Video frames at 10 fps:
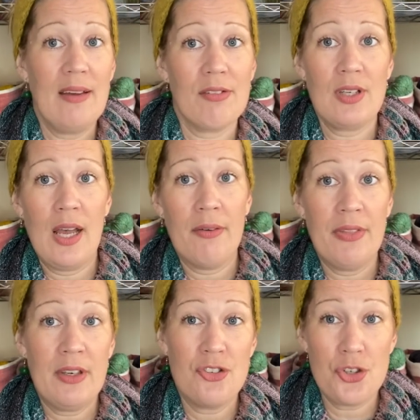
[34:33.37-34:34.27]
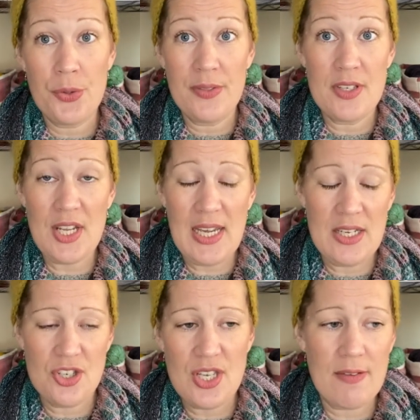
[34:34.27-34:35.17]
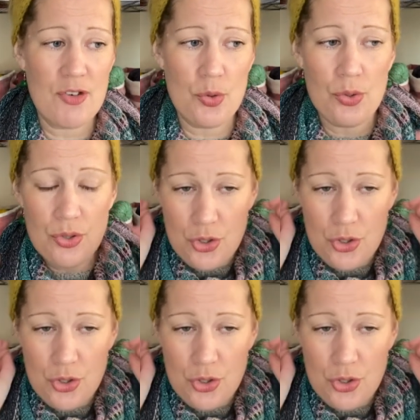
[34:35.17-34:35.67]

every now and then during the day and just have short,